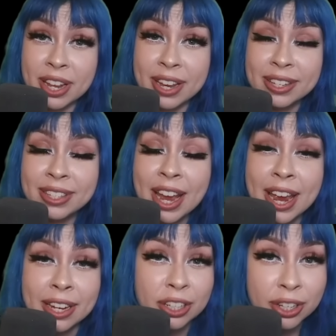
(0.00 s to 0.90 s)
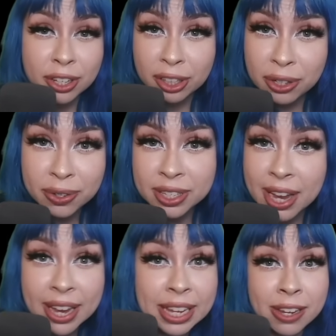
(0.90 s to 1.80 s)
this and concludes
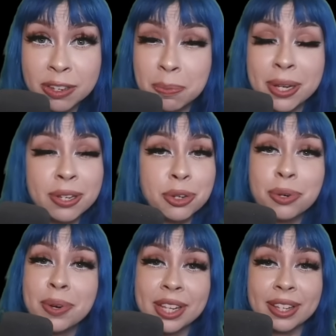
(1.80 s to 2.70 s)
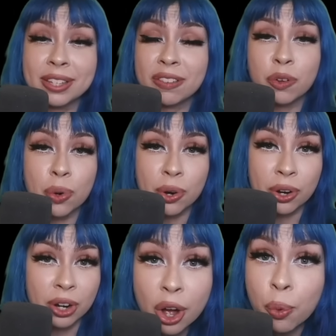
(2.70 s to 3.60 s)
that he's been doing this
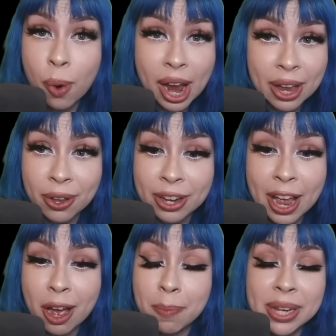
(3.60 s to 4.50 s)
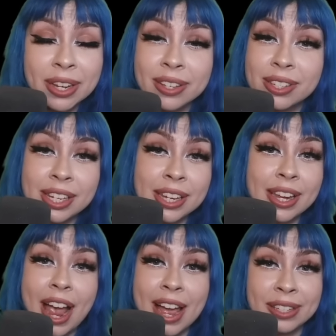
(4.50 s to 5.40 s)
for a while now because
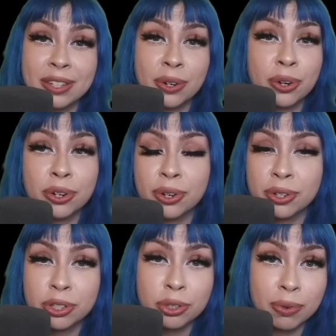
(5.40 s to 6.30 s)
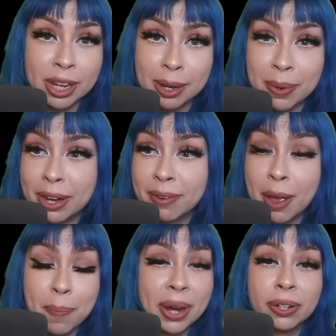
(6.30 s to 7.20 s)
he hasn't heard her scream, and
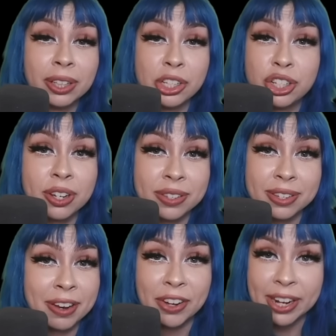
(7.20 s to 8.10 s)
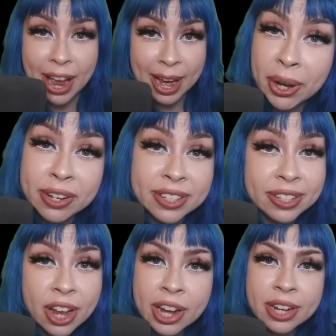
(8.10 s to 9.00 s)
apparently she does this every night. But a
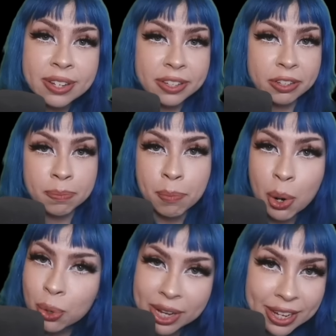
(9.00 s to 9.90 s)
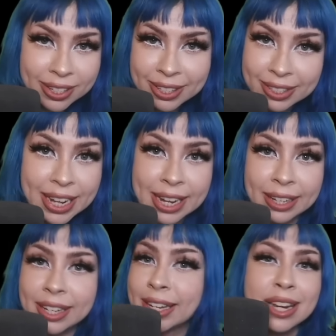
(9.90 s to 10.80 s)
sudden smoky
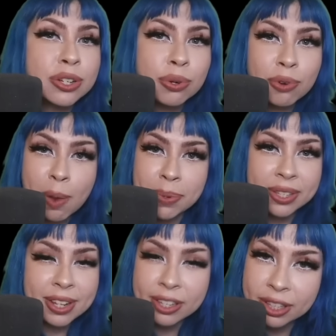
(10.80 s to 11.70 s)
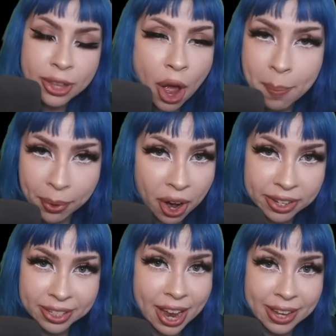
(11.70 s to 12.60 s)
stink interrupts this thought
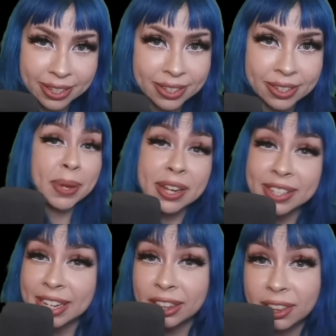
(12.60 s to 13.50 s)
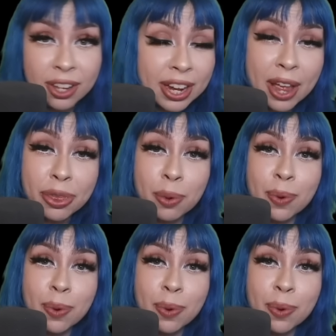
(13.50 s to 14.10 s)
process because they look out the